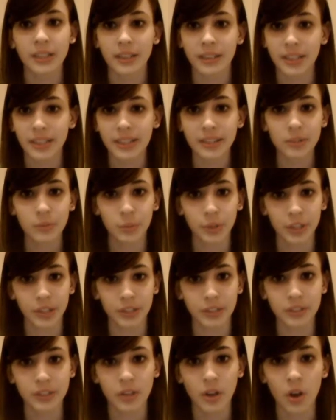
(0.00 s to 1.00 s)
These
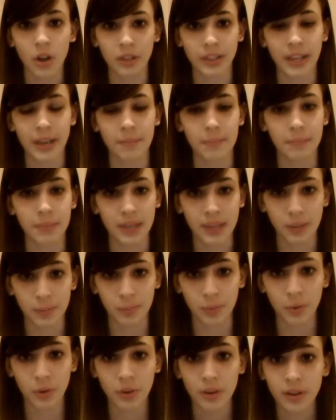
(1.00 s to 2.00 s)
words all name
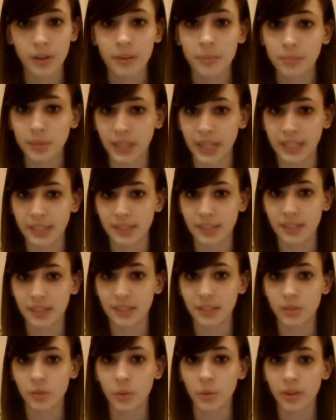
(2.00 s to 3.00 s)
people,
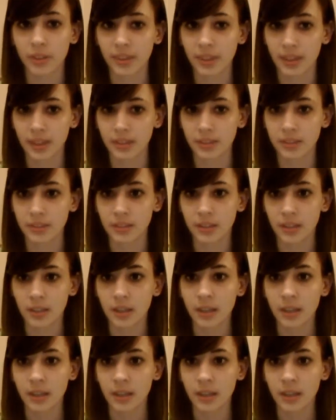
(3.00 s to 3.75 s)
places, or things.